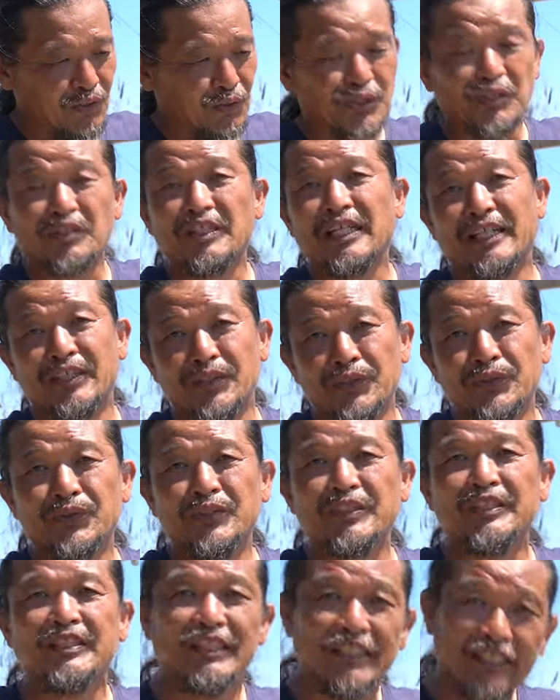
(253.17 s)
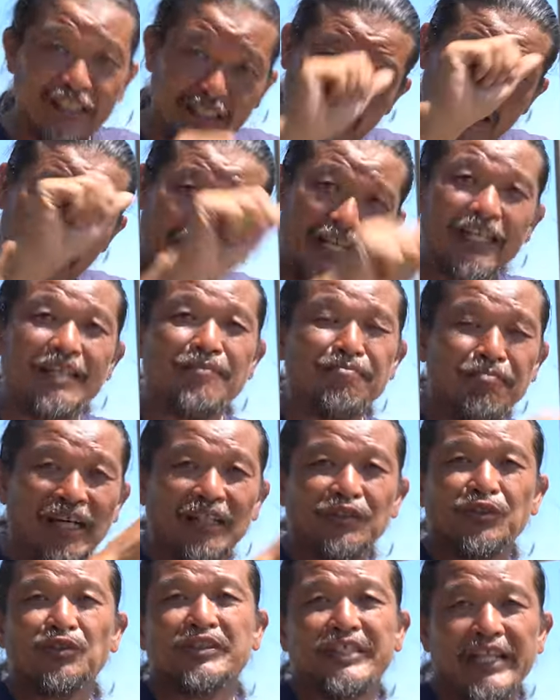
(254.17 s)
wooden canoe and
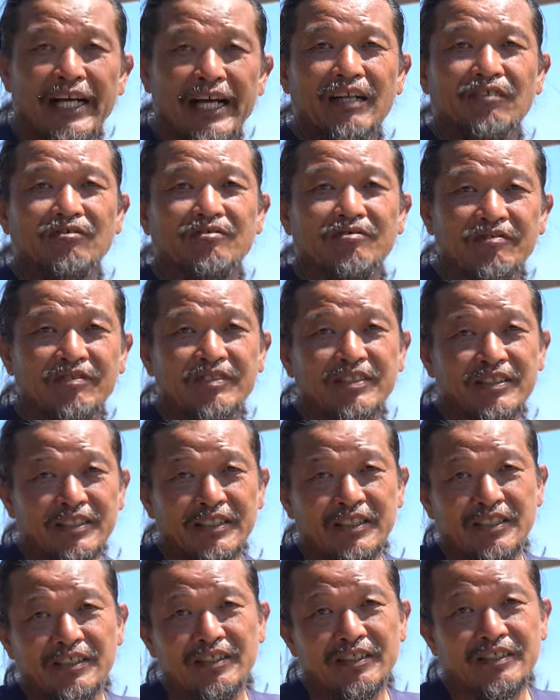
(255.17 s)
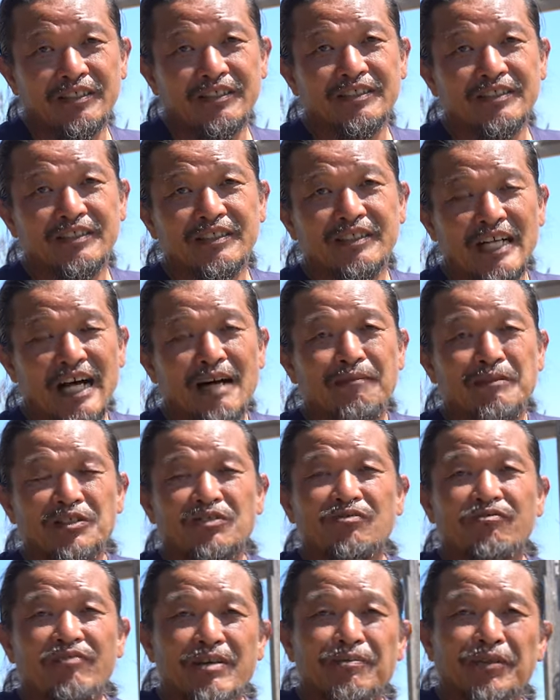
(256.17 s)
paddled down the
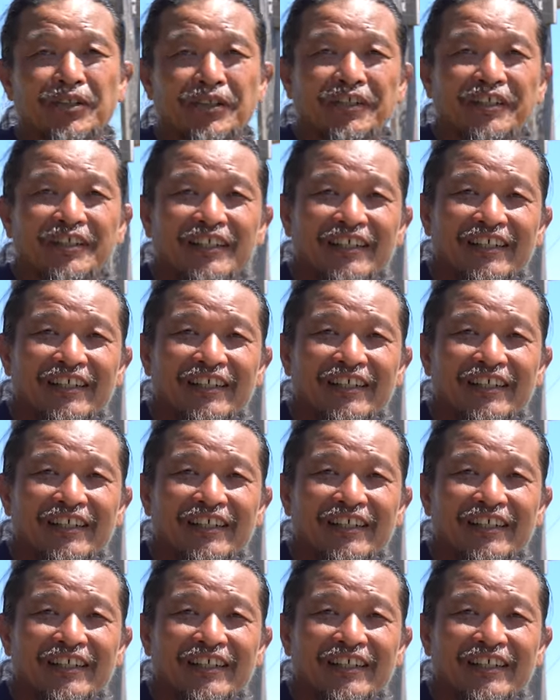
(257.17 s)
Amazon River.